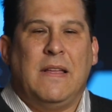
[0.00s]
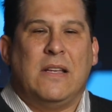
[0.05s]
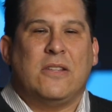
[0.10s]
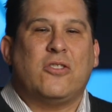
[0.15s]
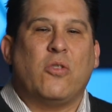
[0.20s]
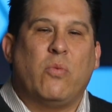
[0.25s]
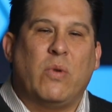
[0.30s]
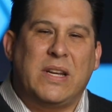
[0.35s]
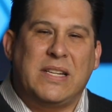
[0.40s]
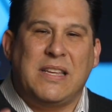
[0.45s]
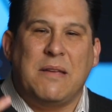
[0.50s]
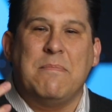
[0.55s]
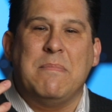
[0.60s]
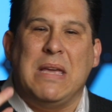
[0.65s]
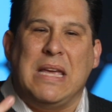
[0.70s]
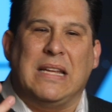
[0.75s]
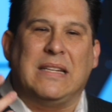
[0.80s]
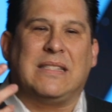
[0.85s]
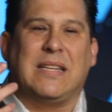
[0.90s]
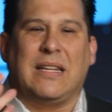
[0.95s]
So, what does it
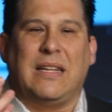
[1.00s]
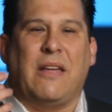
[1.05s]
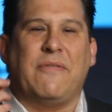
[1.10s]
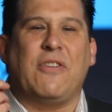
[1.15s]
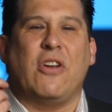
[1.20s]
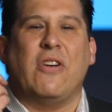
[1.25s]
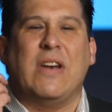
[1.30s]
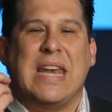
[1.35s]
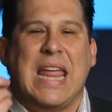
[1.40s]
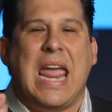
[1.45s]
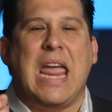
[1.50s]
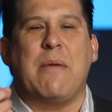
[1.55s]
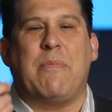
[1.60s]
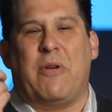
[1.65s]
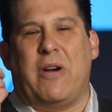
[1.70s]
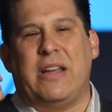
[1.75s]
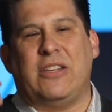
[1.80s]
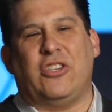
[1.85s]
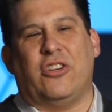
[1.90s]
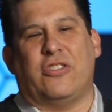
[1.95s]
mean to love your
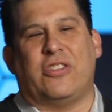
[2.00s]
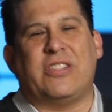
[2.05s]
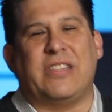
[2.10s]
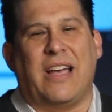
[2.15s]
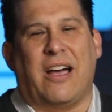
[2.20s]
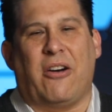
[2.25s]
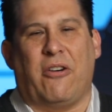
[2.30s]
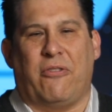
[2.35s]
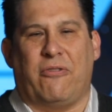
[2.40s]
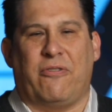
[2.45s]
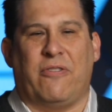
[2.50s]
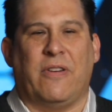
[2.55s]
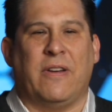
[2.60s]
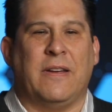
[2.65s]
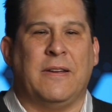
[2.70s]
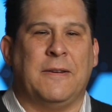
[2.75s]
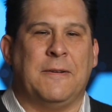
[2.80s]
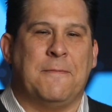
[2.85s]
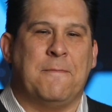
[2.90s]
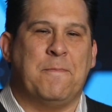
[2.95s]
neighbor as yourself?
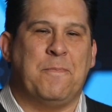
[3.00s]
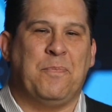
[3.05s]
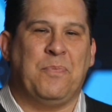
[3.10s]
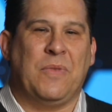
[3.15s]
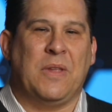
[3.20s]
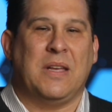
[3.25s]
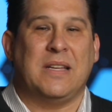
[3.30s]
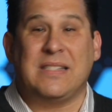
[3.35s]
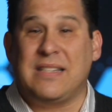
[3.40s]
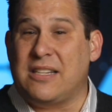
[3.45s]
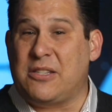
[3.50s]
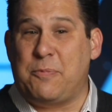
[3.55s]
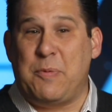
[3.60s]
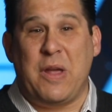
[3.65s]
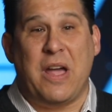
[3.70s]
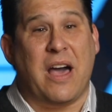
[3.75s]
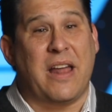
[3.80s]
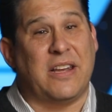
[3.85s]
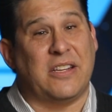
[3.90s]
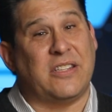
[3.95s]
Because let's
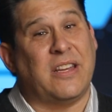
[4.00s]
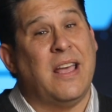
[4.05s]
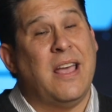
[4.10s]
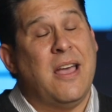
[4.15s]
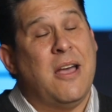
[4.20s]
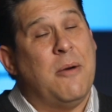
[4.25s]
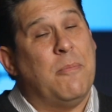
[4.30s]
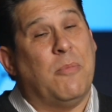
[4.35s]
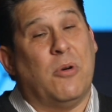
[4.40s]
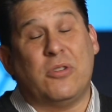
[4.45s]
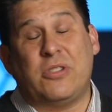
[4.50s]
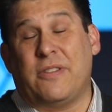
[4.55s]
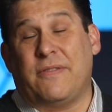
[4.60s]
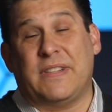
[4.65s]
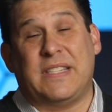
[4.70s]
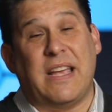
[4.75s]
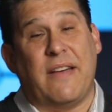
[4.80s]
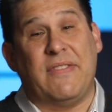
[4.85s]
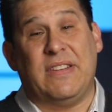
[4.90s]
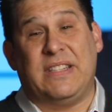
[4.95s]
be honest, most of
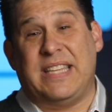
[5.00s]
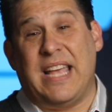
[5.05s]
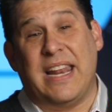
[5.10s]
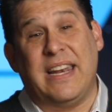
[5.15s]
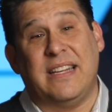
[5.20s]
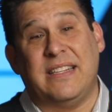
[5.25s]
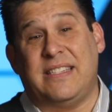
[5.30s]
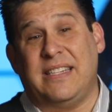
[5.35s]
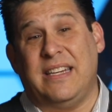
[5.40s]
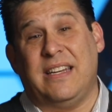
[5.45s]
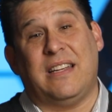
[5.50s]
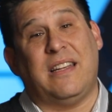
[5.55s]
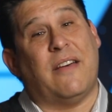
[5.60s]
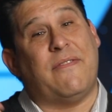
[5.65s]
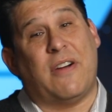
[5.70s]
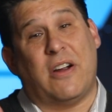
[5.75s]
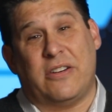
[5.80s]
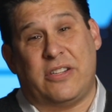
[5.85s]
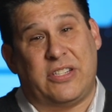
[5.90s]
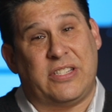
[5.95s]
us have a tendency to
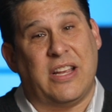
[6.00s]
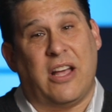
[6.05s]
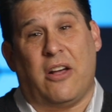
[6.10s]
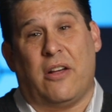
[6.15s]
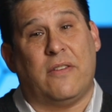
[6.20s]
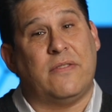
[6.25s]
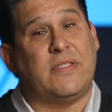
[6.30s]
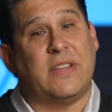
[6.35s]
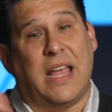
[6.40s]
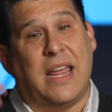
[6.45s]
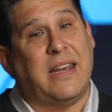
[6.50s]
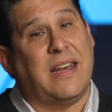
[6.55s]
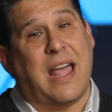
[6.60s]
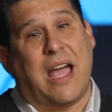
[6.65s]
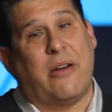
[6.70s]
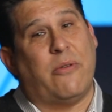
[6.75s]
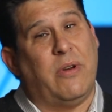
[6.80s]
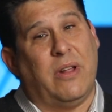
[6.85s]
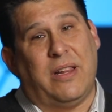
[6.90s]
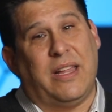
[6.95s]
love ourselves and
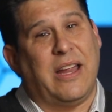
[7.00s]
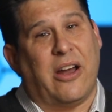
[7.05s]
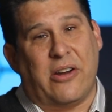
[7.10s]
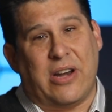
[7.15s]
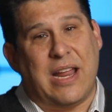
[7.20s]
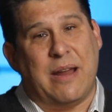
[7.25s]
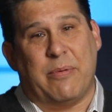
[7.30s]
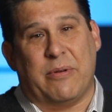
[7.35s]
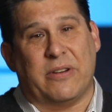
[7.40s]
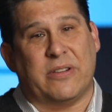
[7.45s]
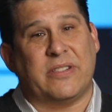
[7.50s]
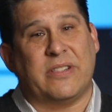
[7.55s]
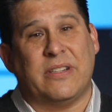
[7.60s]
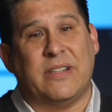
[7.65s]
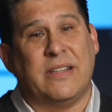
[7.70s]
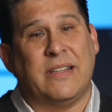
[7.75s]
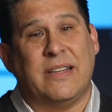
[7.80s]
not really our neighbors.